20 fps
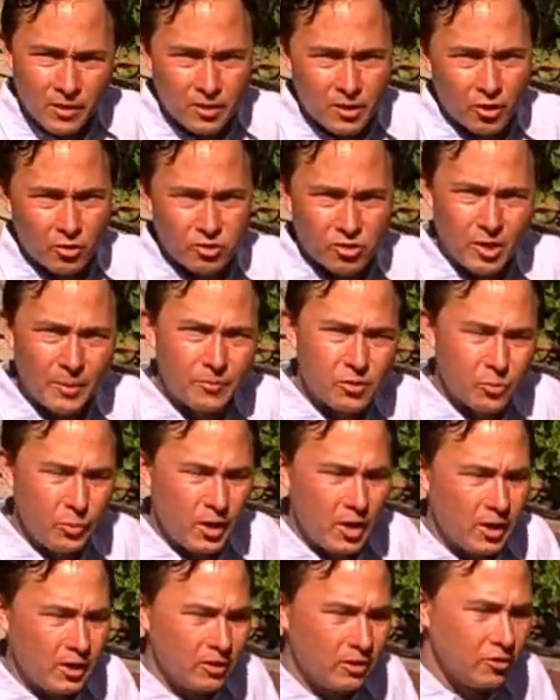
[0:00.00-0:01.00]
You know, some
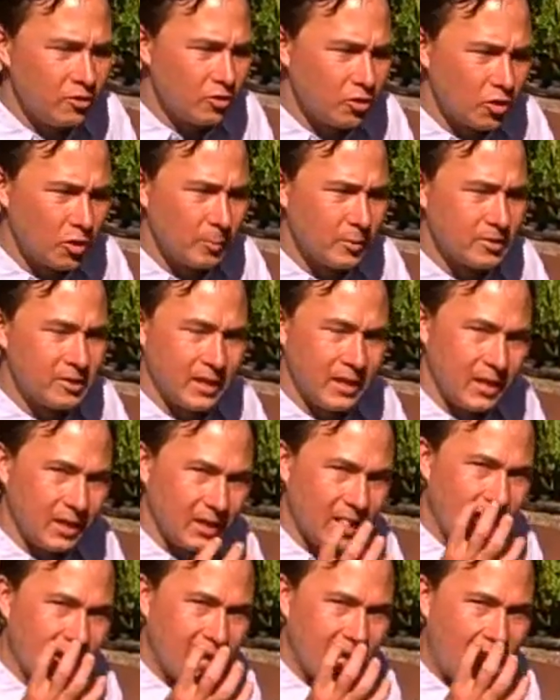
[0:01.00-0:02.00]
sweet onions you can almost
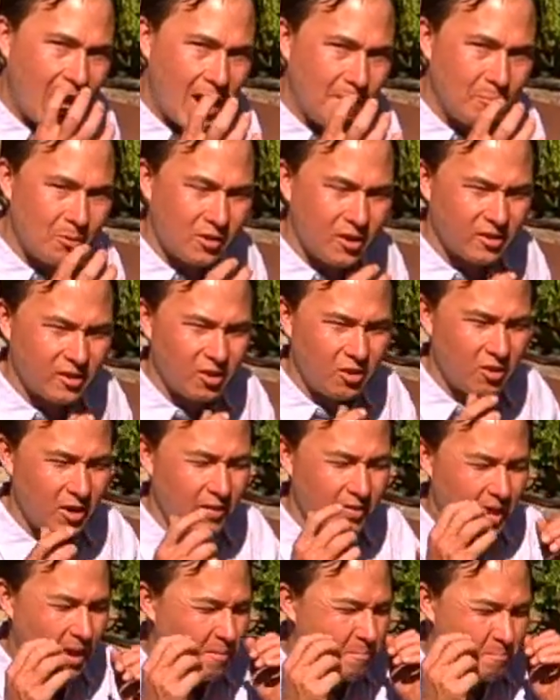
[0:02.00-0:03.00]
eat like an apple because they
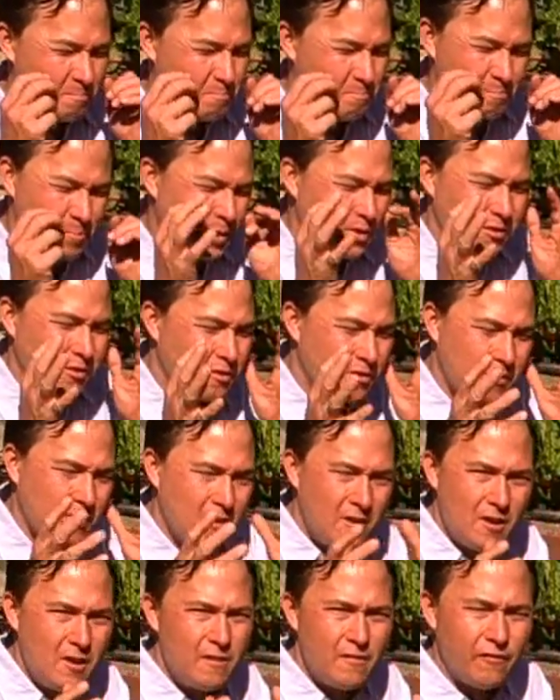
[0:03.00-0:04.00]
don't have that bitter
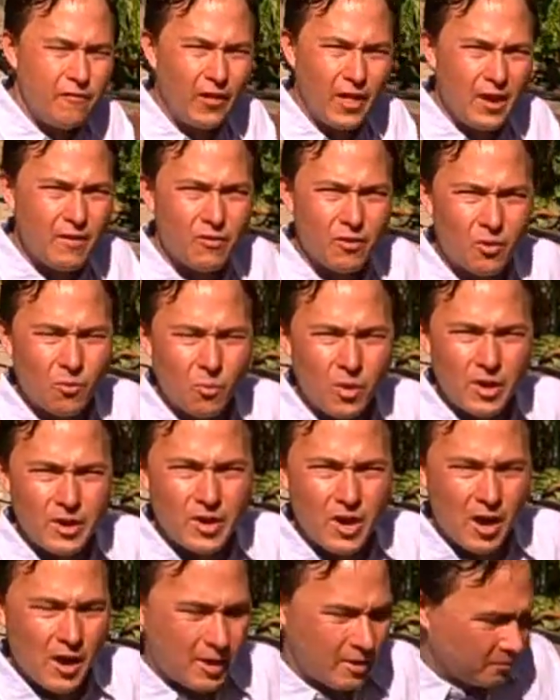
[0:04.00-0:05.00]
flavor or
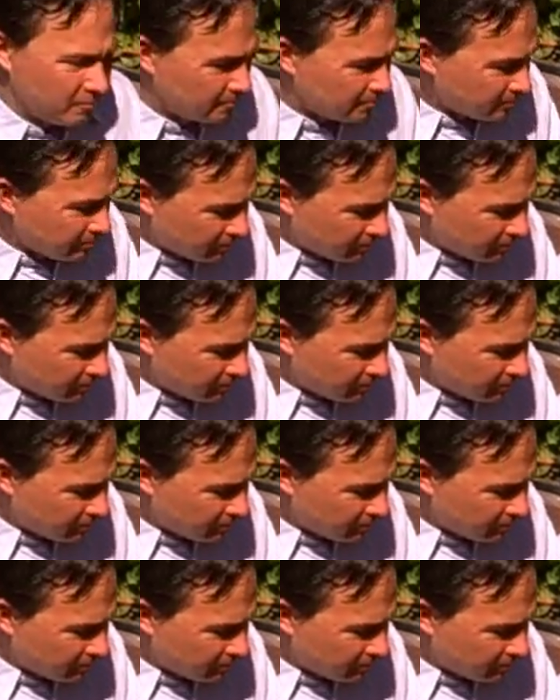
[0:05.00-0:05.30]
whatnot.